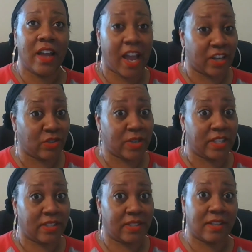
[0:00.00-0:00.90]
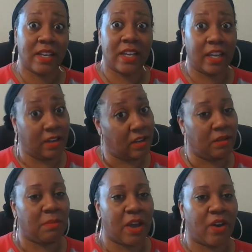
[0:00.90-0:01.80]
address, and
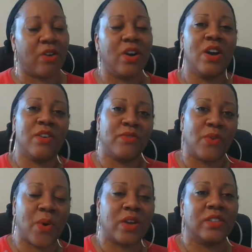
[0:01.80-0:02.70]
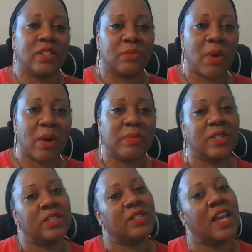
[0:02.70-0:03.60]
email for this purposes